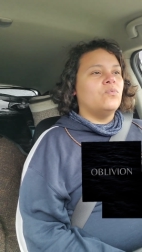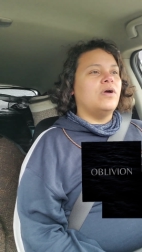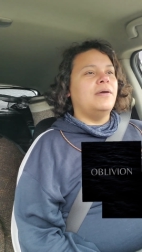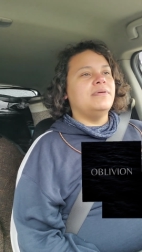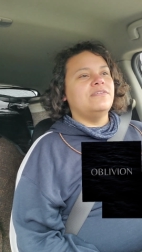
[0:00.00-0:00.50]
where
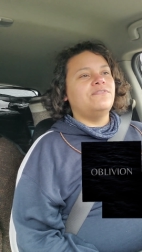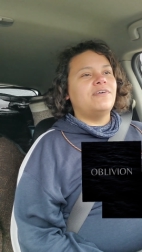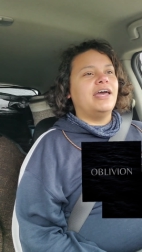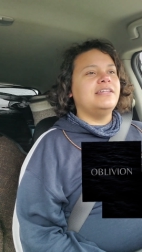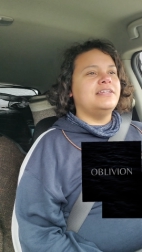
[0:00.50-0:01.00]
I'm
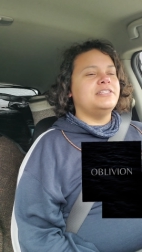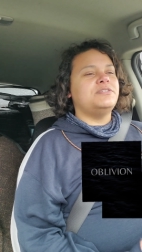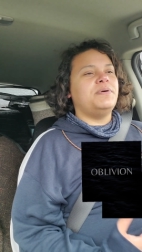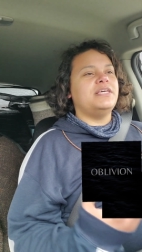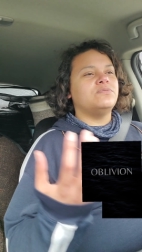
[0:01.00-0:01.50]
confined in a
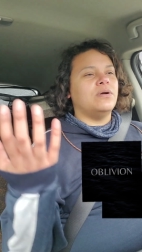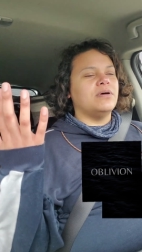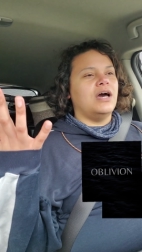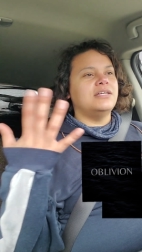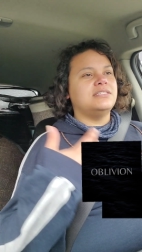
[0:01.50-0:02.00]
space where I'm
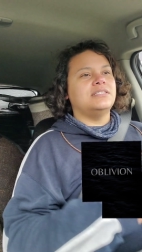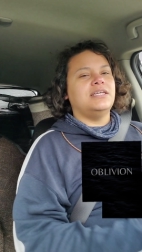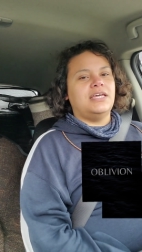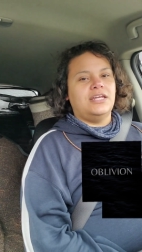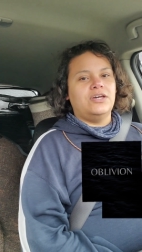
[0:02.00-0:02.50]
constantly
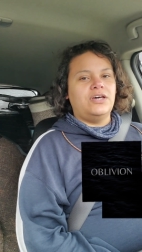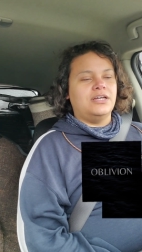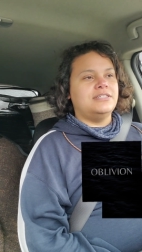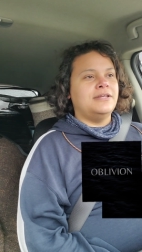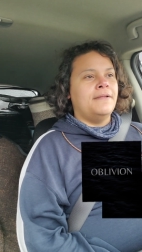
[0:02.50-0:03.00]
getting
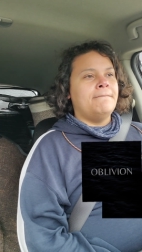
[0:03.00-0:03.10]
cooked.